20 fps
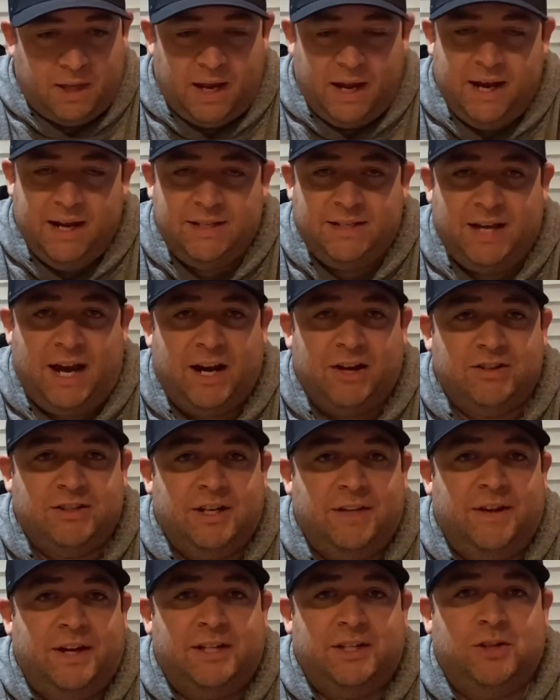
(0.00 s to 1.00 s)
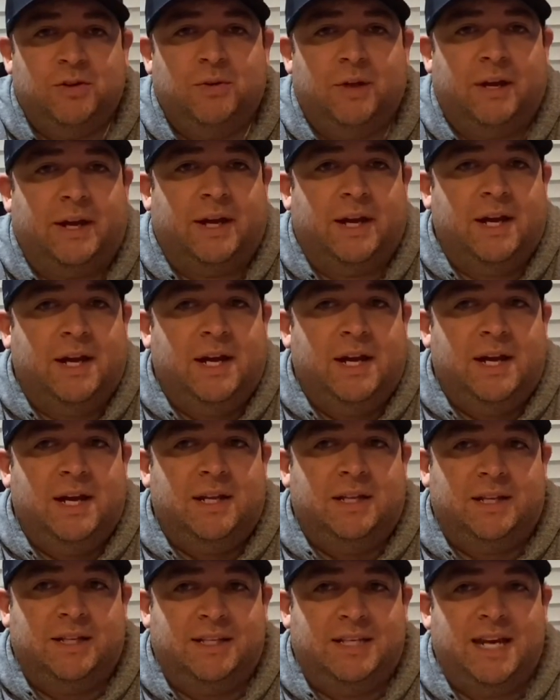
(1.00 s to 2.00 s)
And Tiger said that too, like
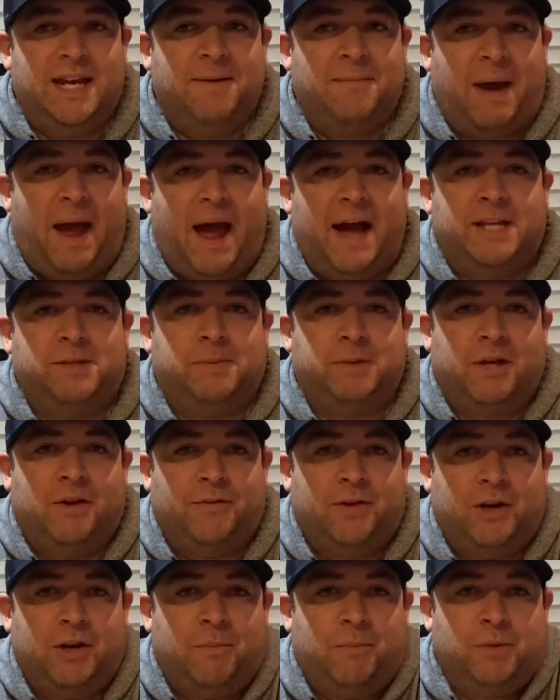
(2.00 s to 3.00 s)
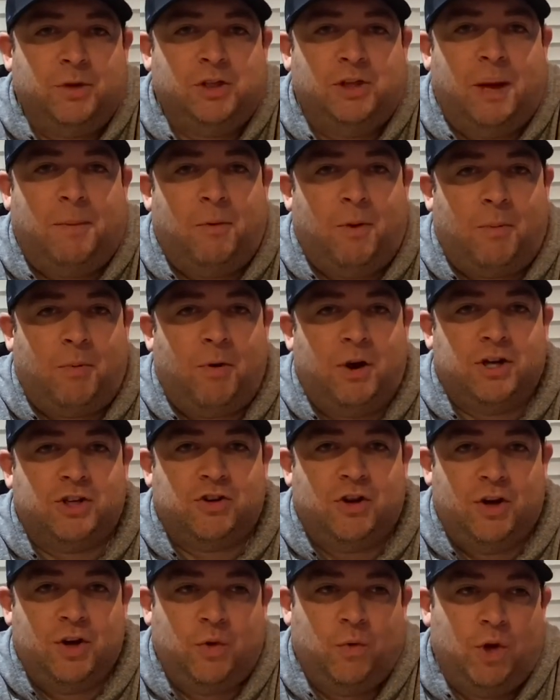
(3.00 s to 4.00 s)
the team aspect of it puts a lot more
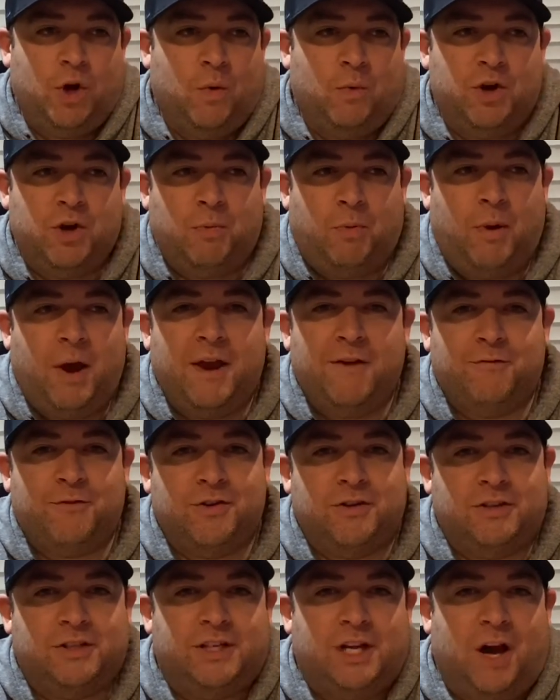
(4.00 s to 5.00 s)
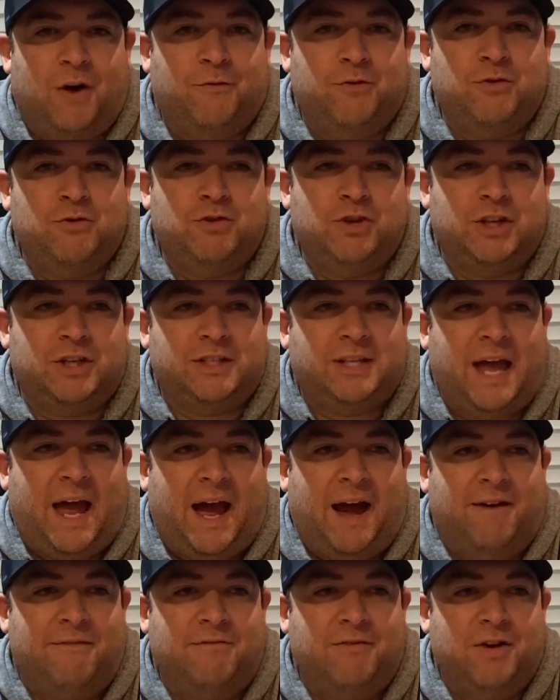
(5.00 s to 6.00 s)
pressure on you. You know, when you're playing for yourself, you just
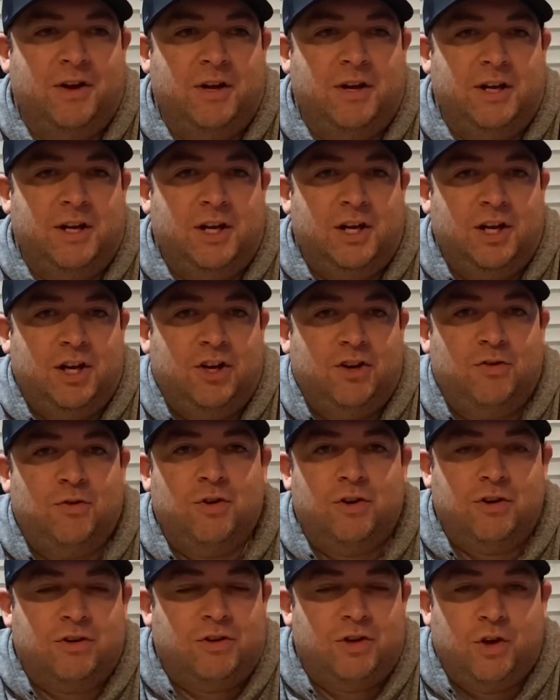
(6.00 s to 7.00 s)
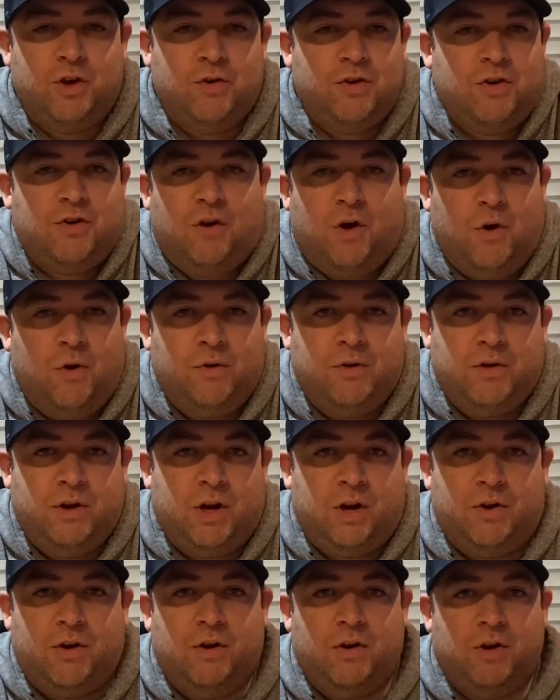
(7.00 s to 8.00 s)
have your own,
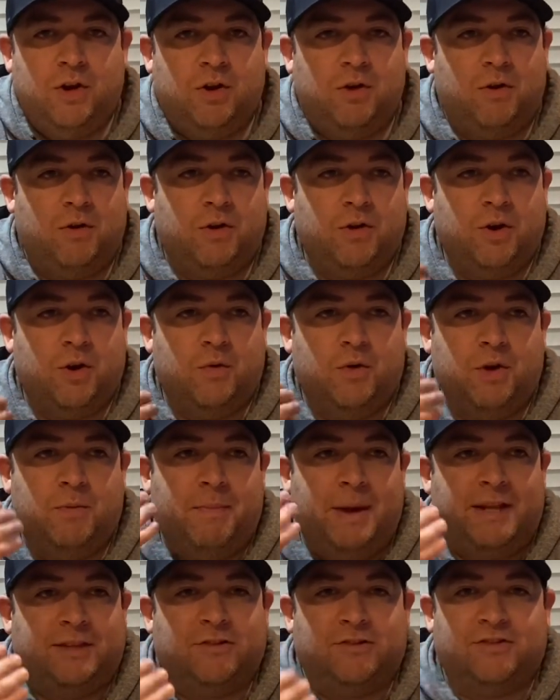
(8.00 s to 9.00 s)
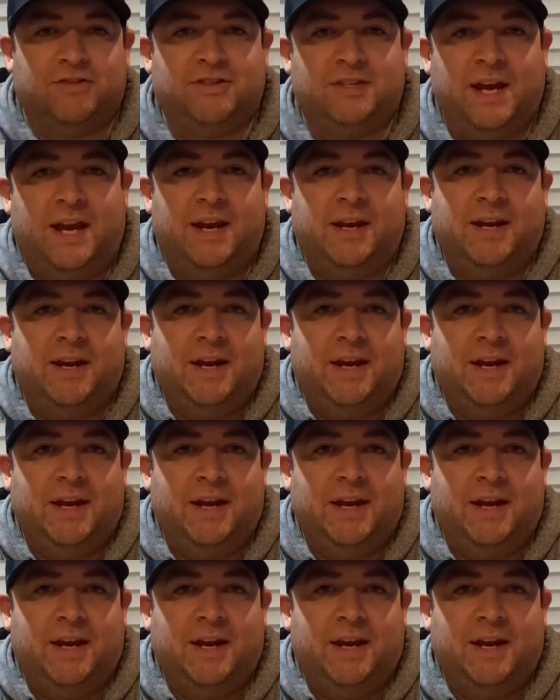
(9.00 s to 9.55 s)
you know, you and your mental state.